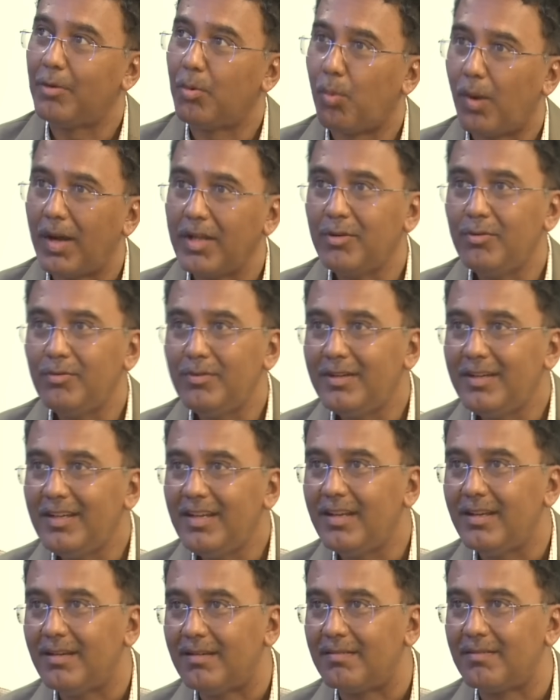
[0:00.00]
what you
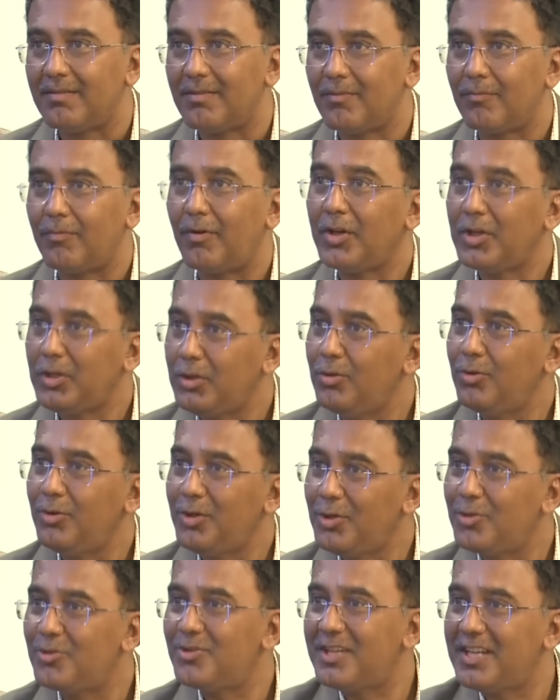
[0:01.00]
need for you
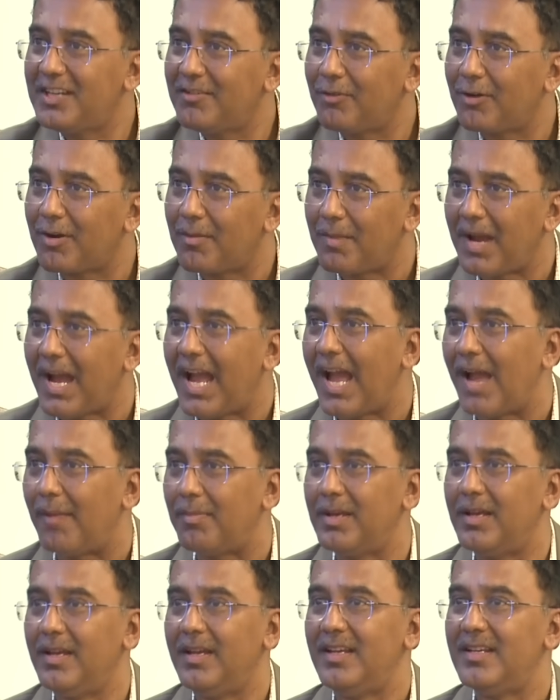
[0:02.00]
using it for a
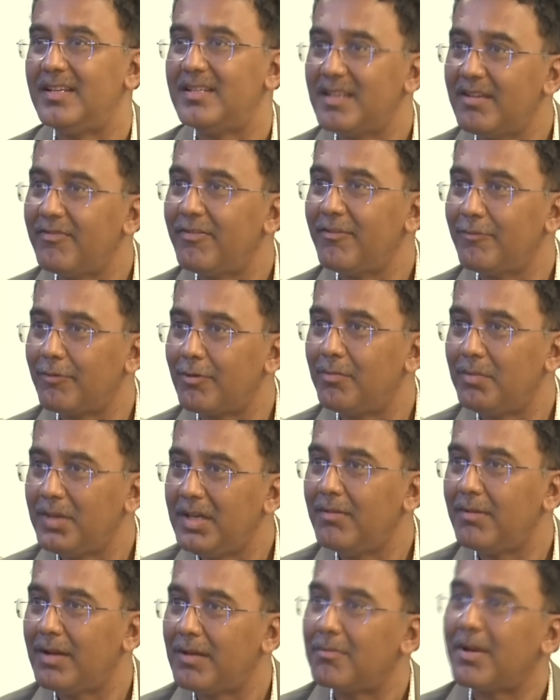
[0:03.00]
map is different from
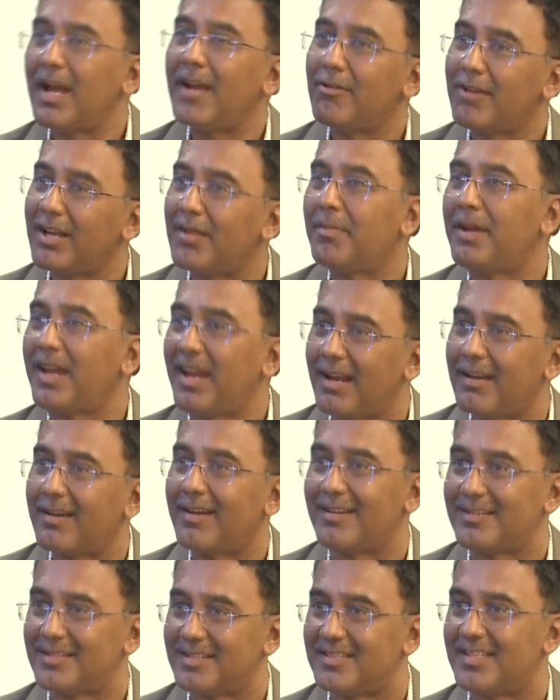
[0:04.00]
me when I'm trying to get my
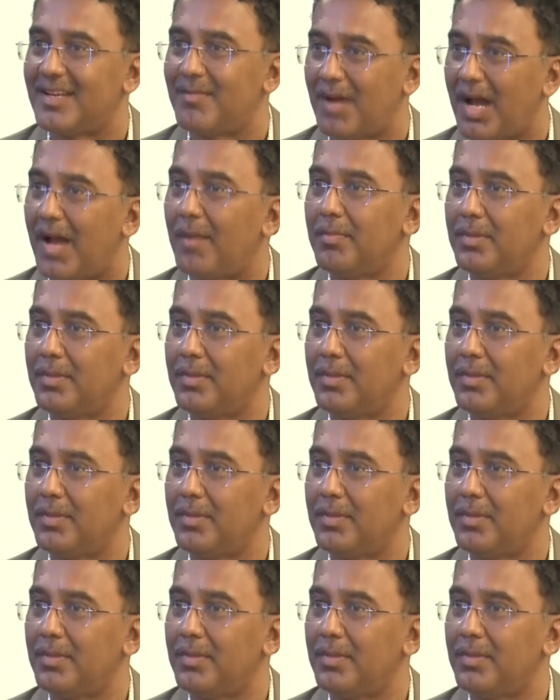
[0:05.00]
healthcare system up.